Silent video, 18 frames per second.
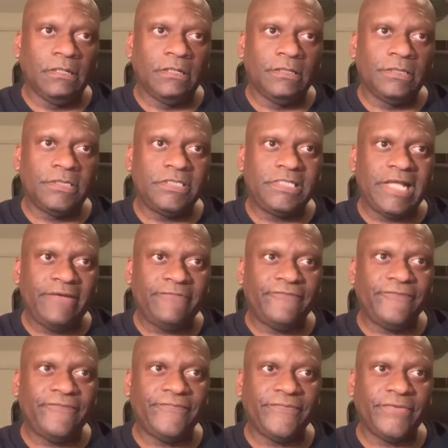
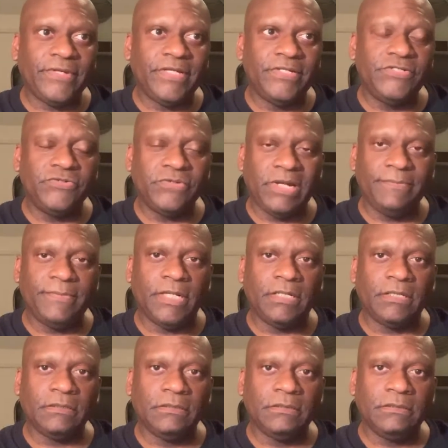Steph and
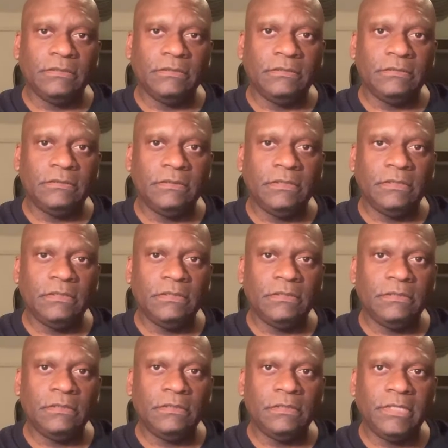Draymond.
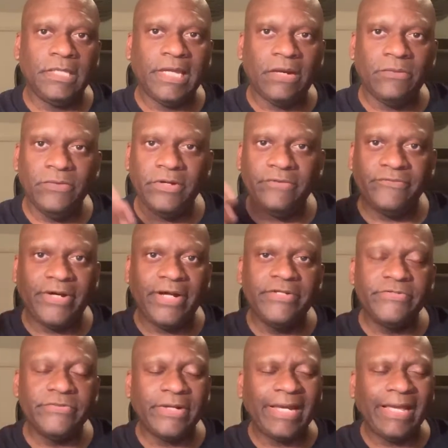They got rid of
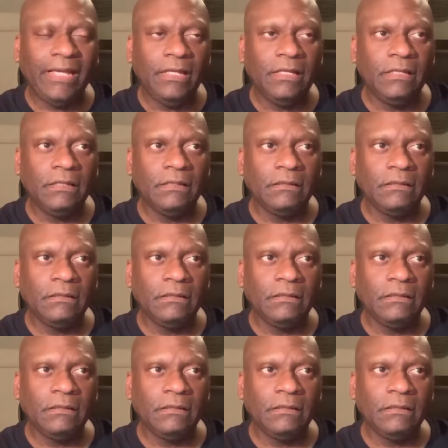Andre.